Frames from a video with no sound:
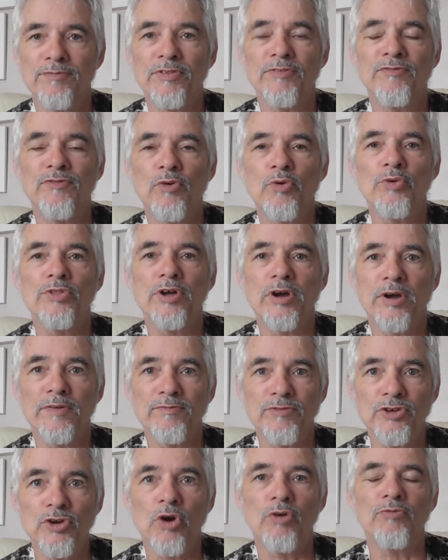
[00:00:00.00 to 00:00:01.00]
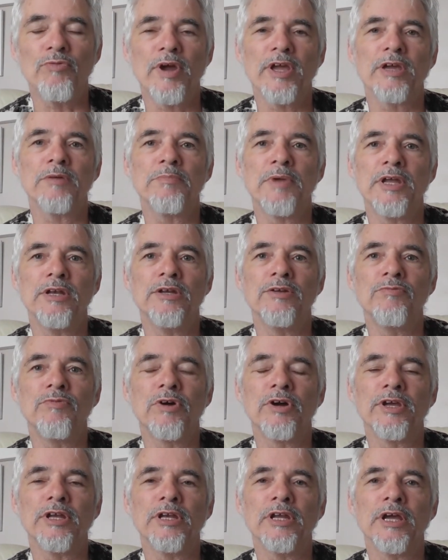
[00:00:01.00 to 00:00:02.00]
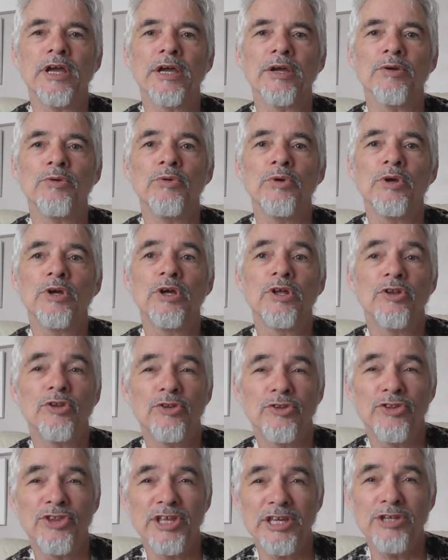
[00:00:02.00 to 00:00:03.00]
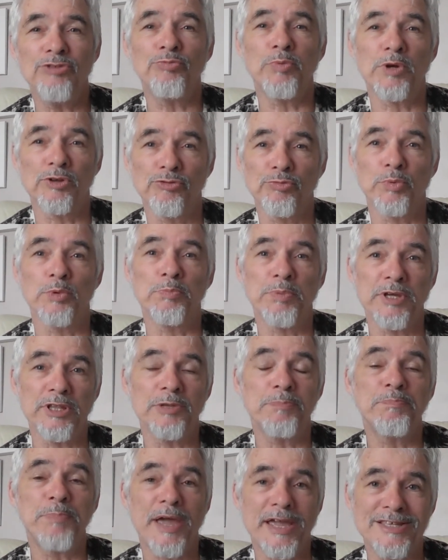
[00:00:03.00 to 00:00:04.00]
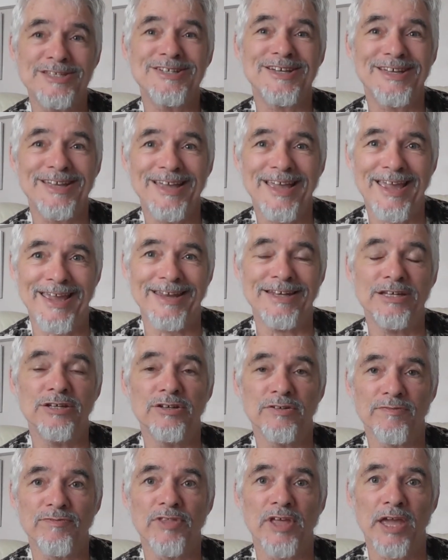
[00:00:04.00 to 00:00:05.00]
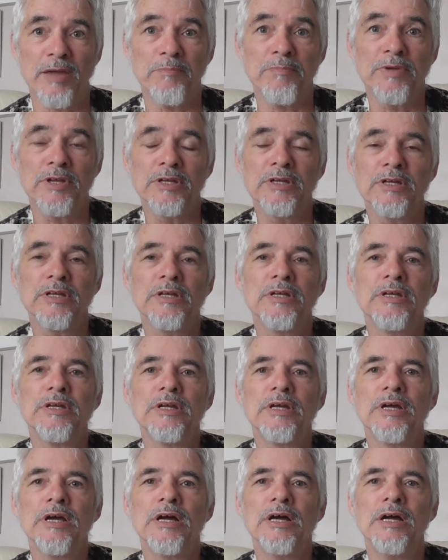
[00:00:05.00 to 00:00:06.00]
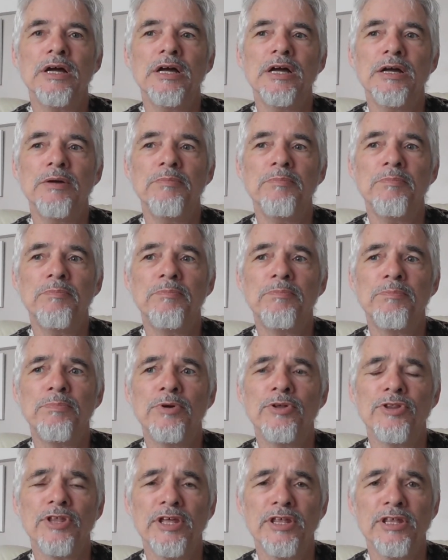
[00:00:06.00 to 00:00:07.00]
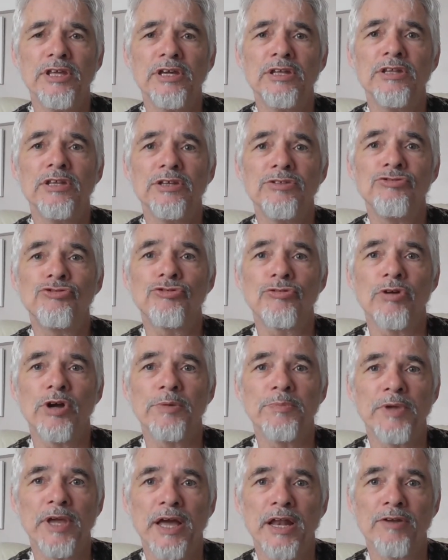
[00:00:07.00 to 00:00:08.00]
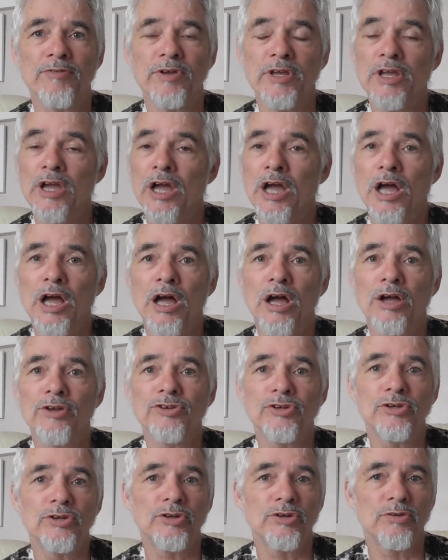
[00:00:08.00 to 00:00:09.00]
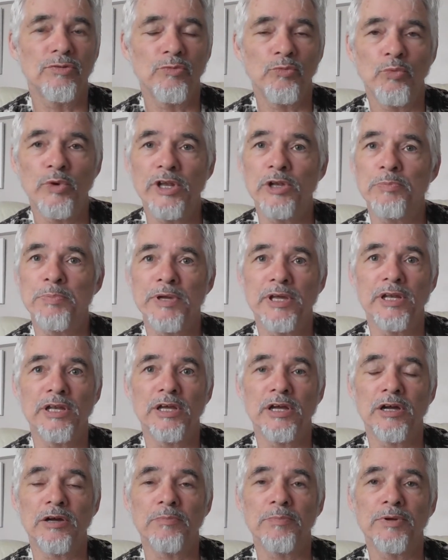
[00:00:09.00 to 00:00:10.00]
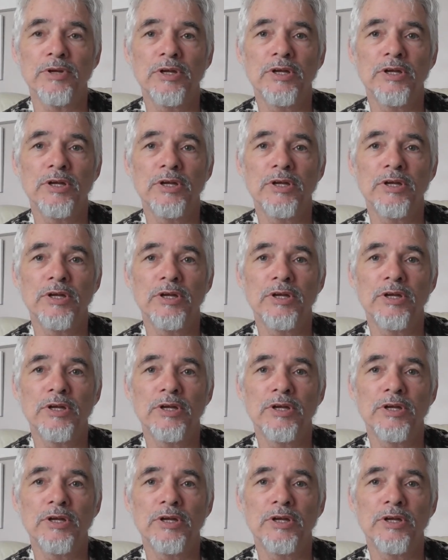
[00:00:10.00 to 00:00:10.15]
the four that I've not recommended right now, these ones would be the better end of them. But the Inscribe gallery, hard, will pill up,